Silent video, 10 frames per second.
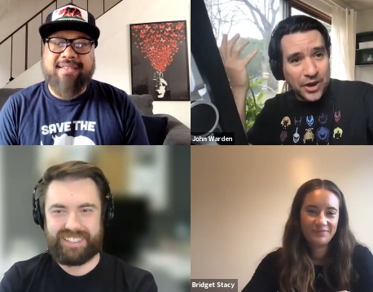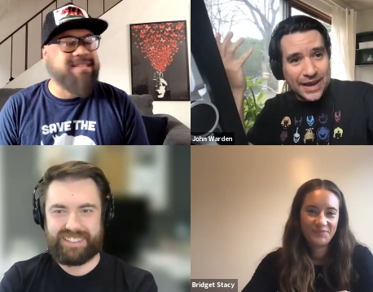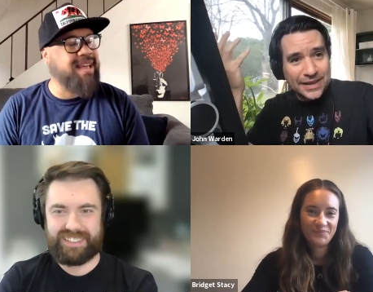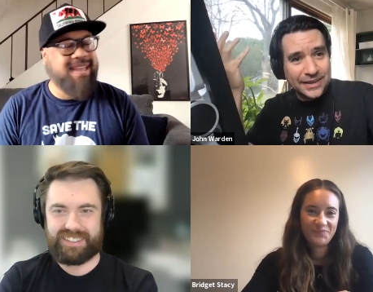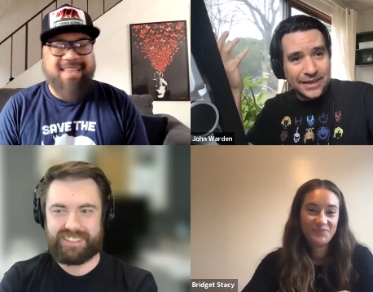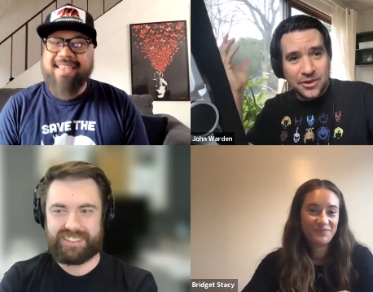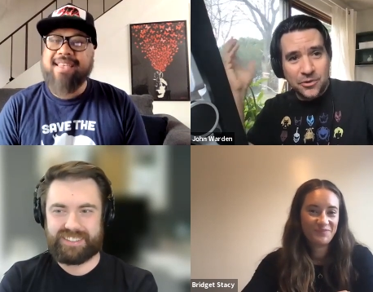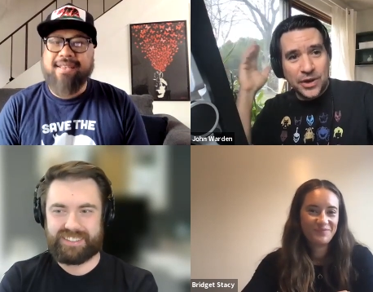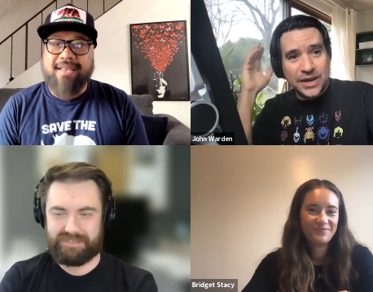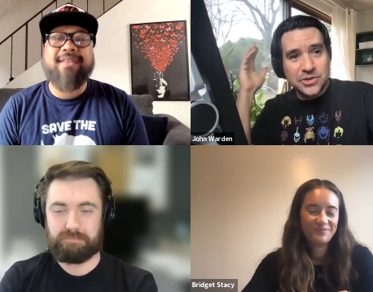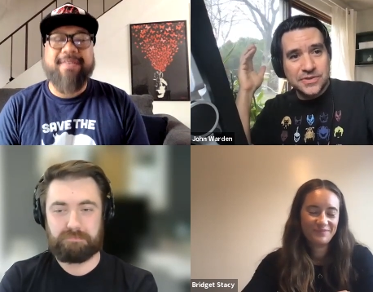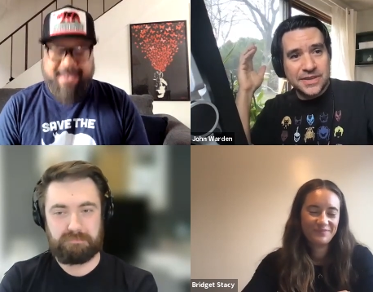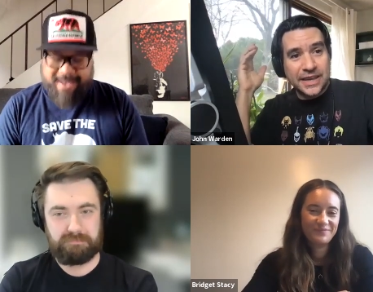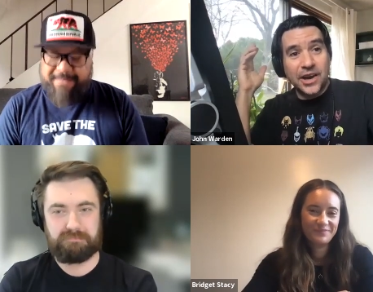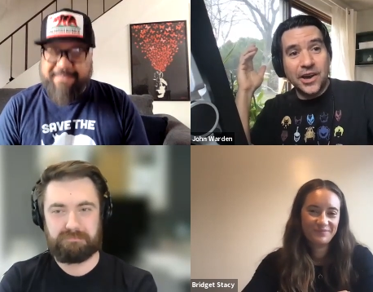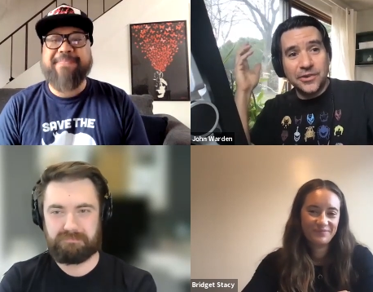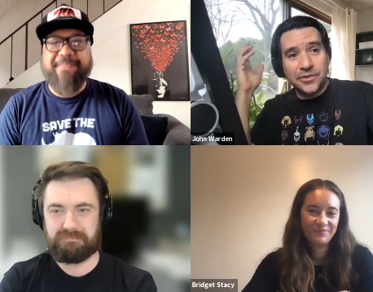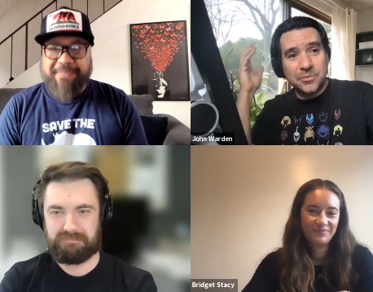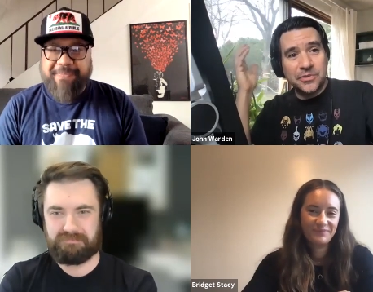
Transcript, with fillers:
Speaker 1: great. Like the Rangers, the characters